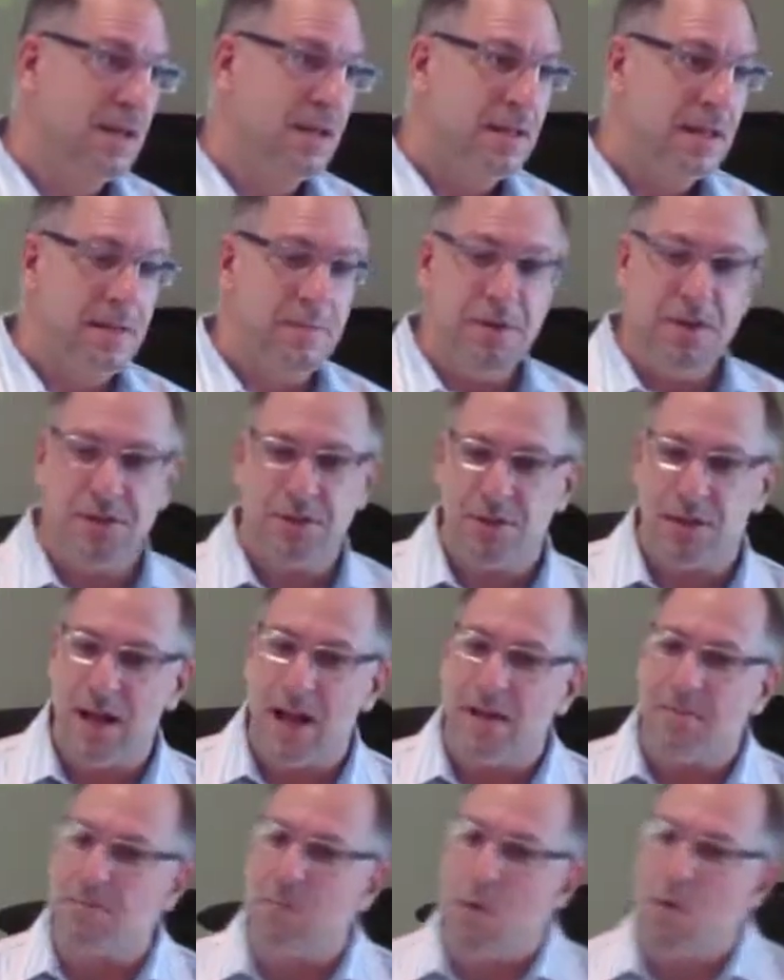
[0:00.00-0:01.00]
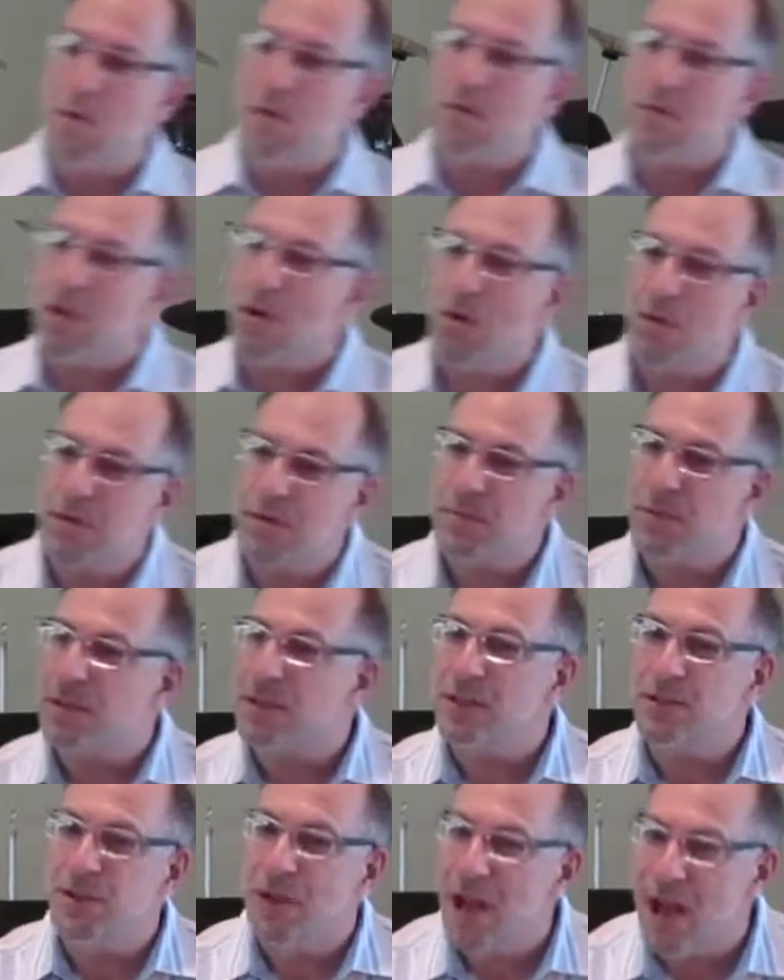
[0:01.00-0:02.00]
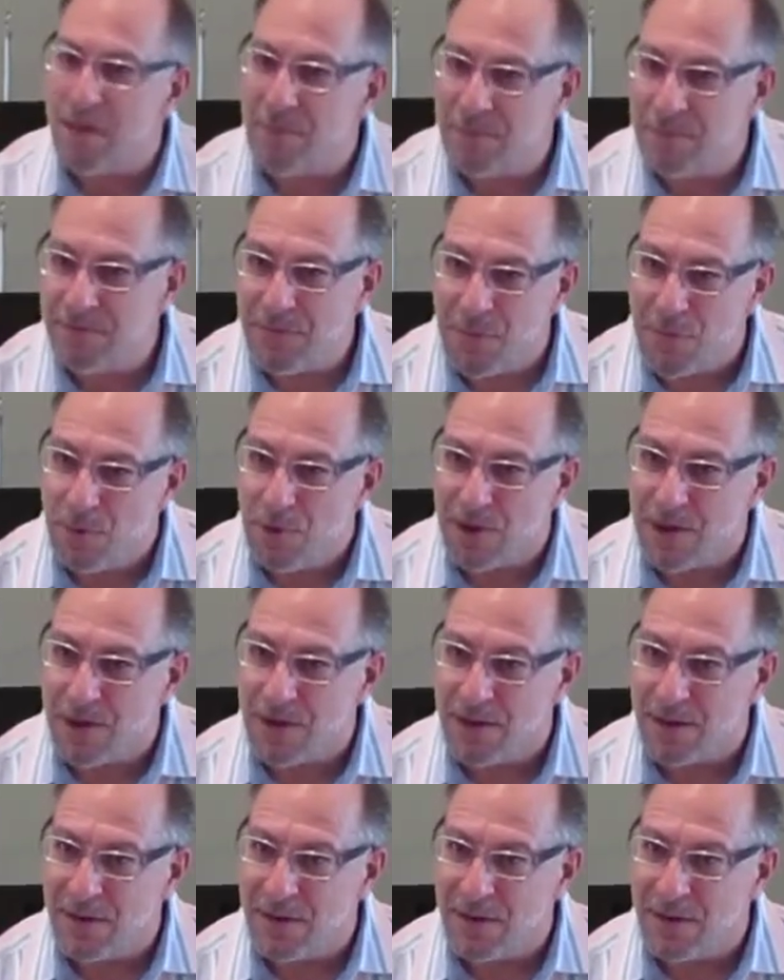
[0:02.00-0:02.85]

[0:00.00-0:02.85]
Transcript: That means you're going to have more of the Holy Spirit than you had before.